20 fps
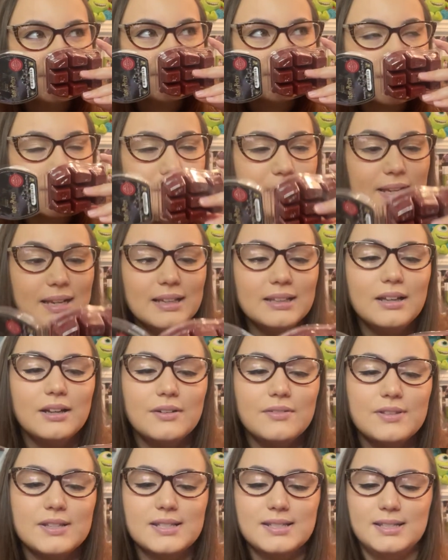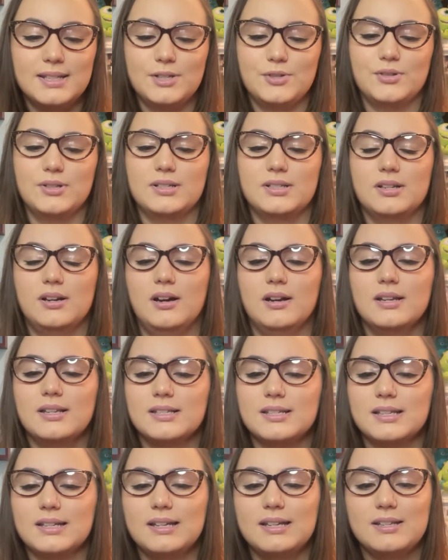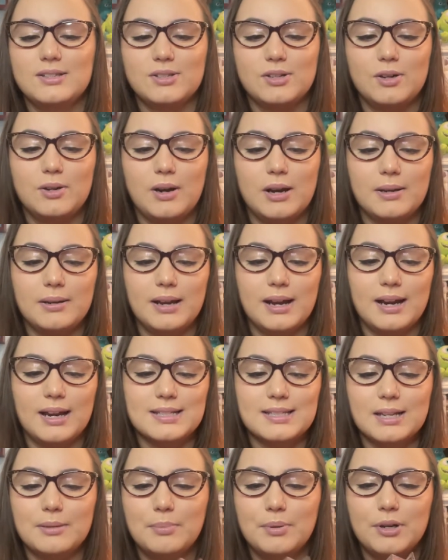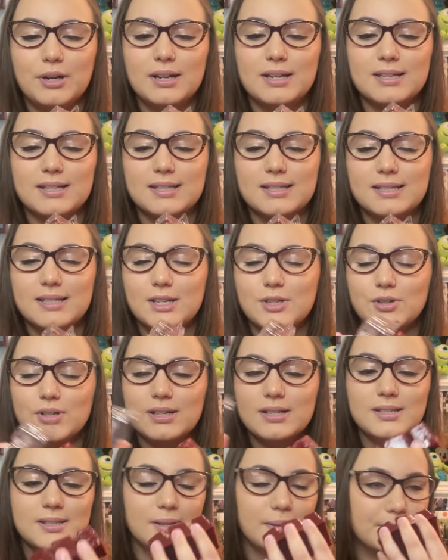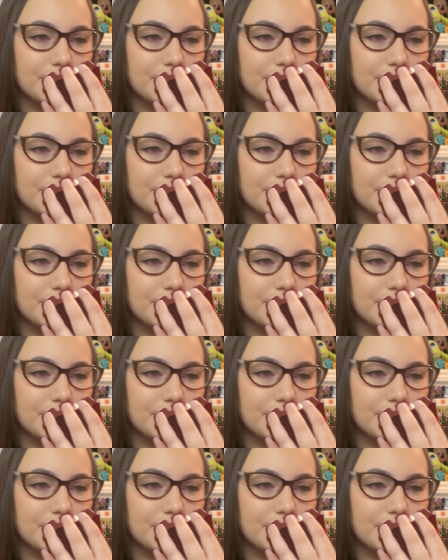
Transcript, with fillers: I'm getting a lot of the citrus, honestly. So I, I guess I'd put it in citrus